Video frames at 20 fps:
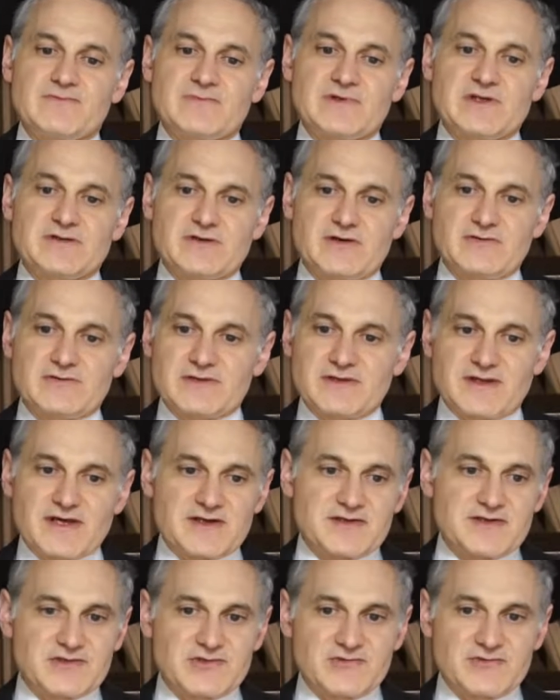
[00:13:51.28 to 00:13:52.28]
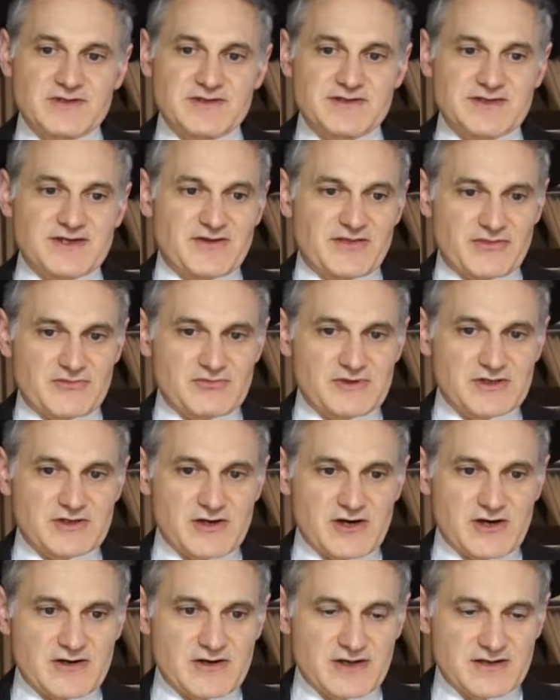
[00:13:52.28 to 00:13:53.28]
"You know, in the last 2 weeks, I had 3
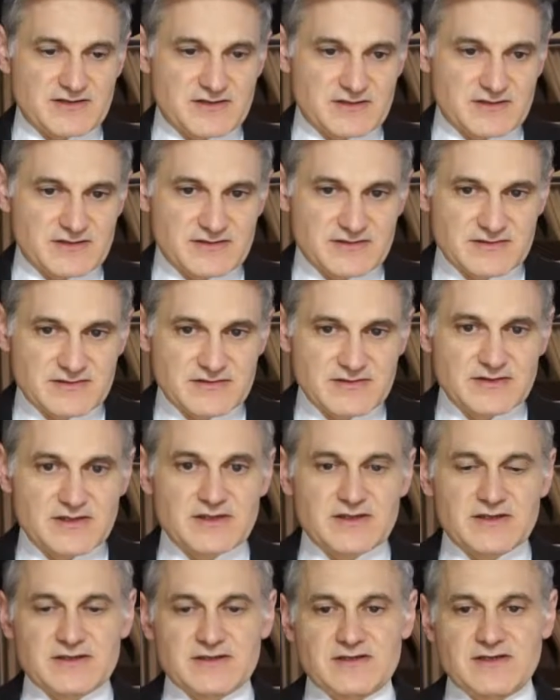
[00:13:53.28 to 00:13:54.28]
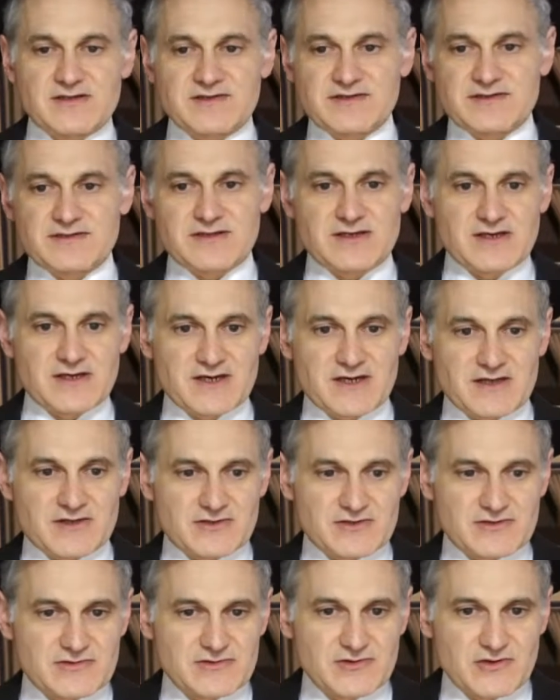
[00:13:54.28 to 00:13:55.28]
car accidents. Yesterday, I
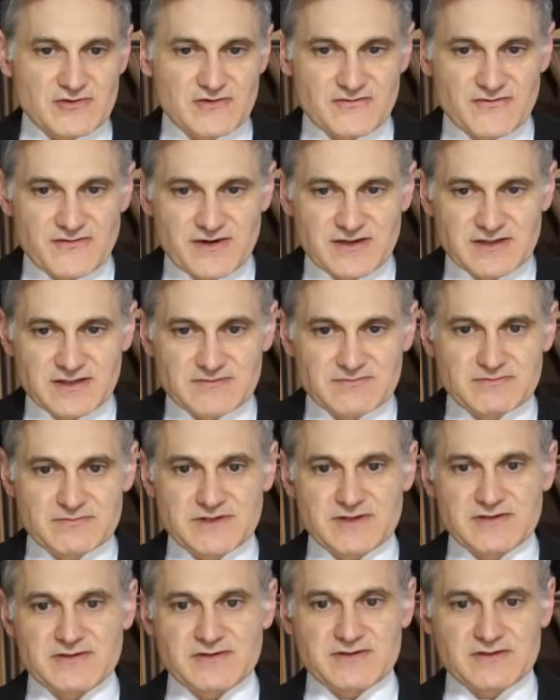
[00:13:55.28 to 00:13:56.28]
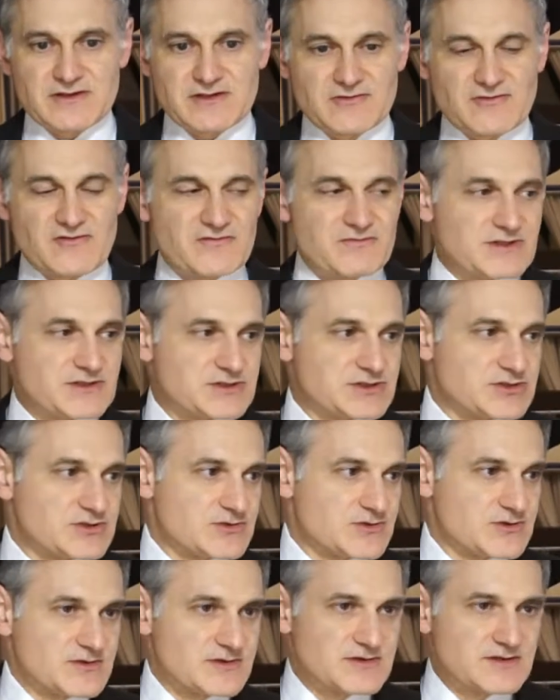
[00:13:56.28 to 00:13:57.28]
got notified that they're cutting off my
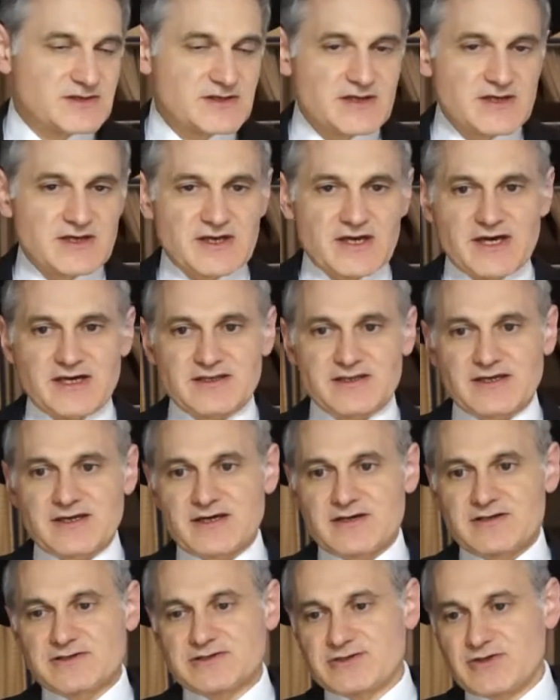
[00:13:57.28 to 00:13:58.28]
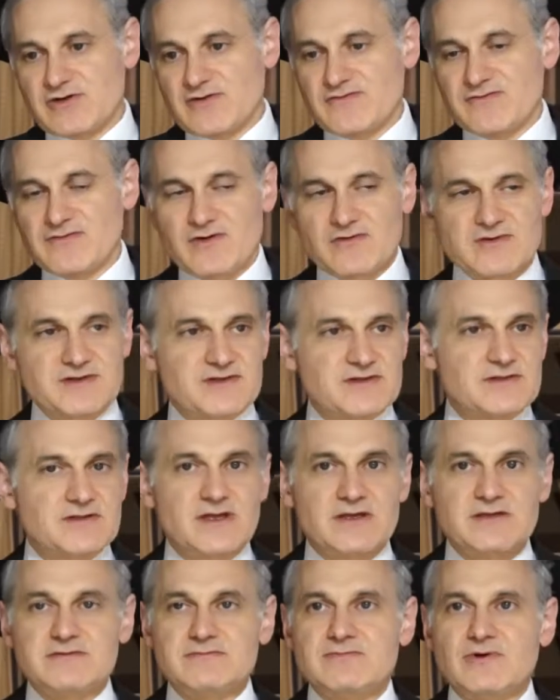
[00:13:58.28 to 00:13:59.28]
insurance, and I got a shut-off notice
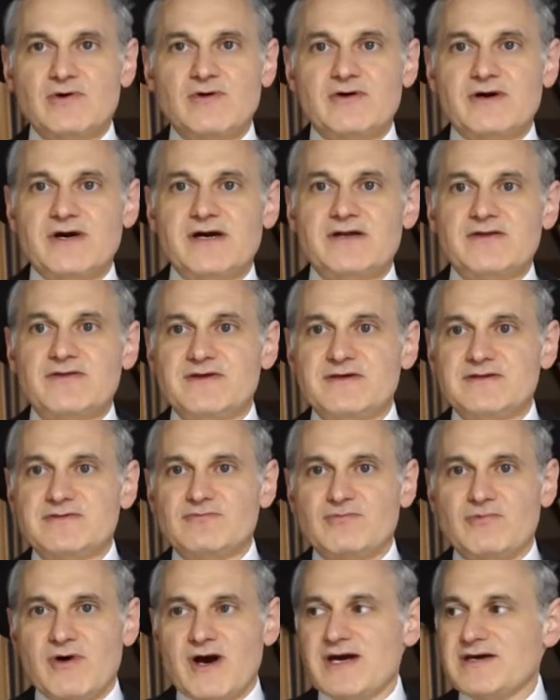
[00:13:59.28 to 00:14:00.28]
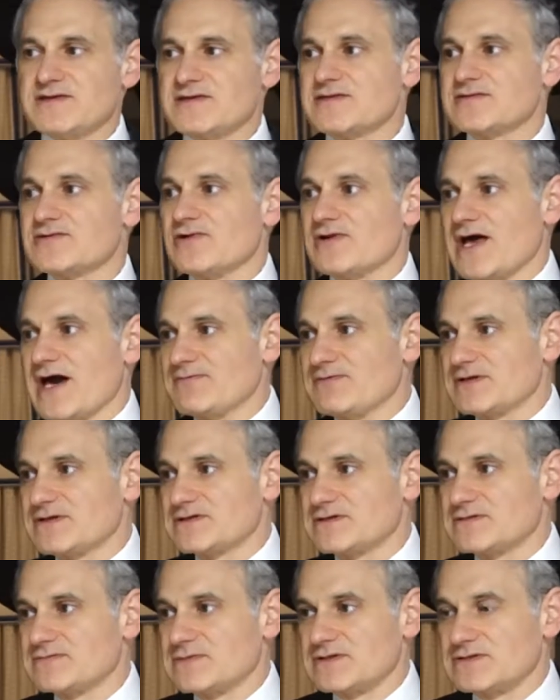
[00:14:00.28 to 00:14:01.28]
and all kind of things. Why is this all
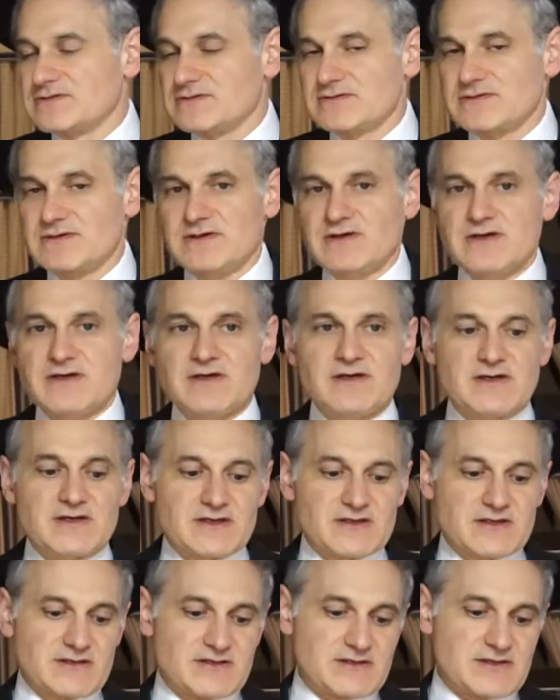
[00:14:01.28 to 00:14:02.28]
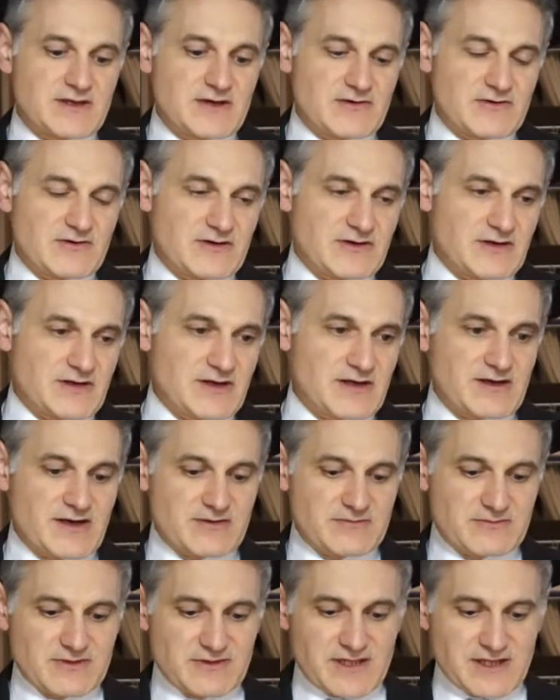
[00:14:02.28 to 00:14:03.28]
happening to me?" Now,
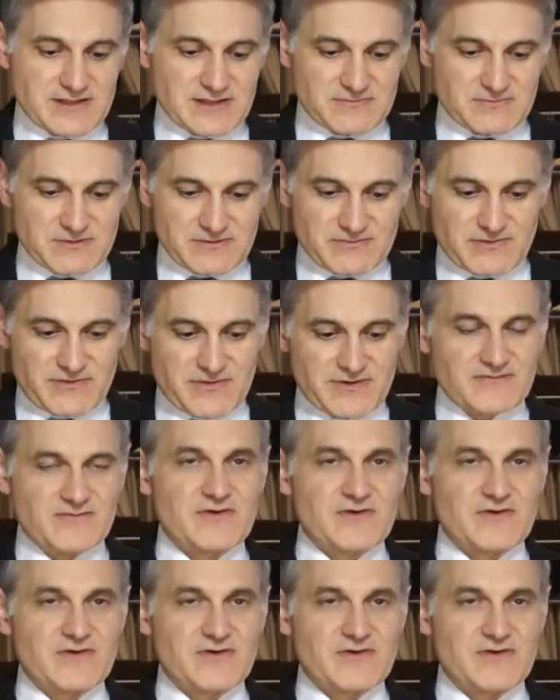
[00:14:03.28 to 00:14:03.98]
I'm glad that people think